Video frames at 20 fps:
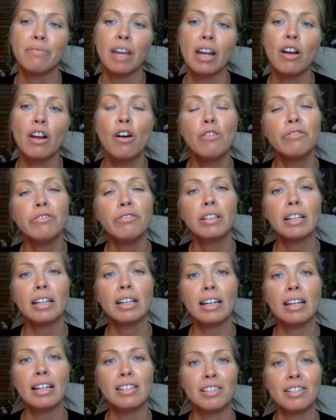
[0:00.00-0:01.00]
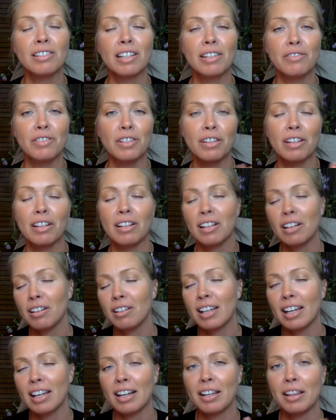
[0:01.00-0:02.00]
hopefully it just gives you a little
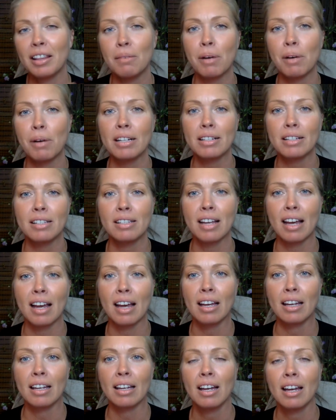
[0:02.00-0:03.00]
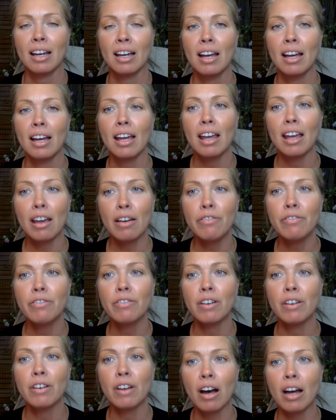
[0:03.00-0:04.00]
kick in the butt to say, if
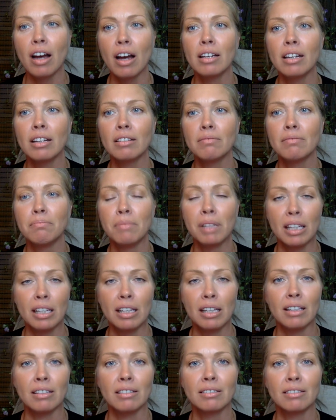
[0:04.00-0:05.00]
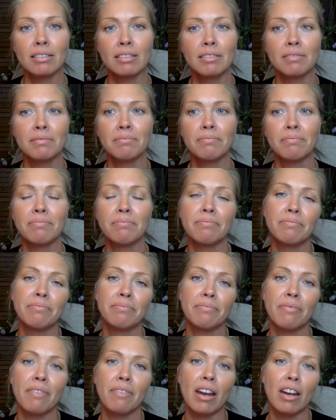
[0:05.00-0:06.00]
not me,
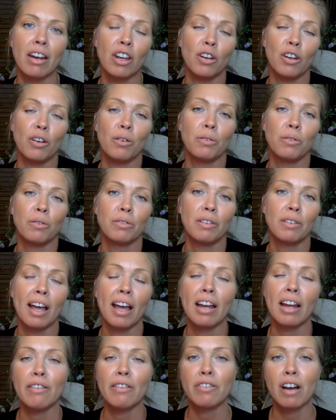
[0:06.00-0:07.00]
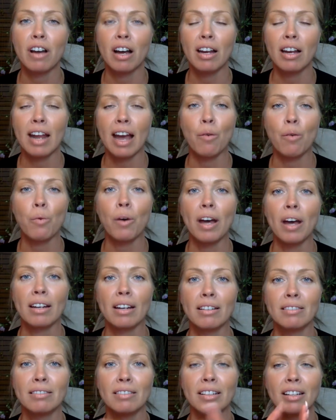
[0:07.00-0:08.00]
then who? And if not now, when?
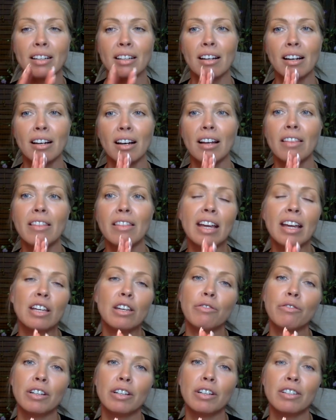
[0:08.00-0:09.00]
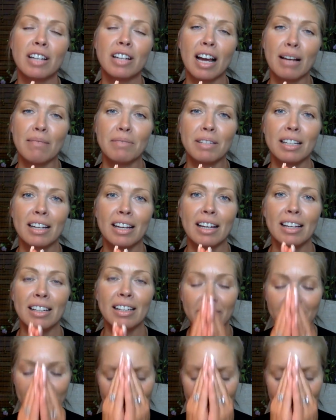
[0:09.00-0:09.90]
Thank you for your time tonight.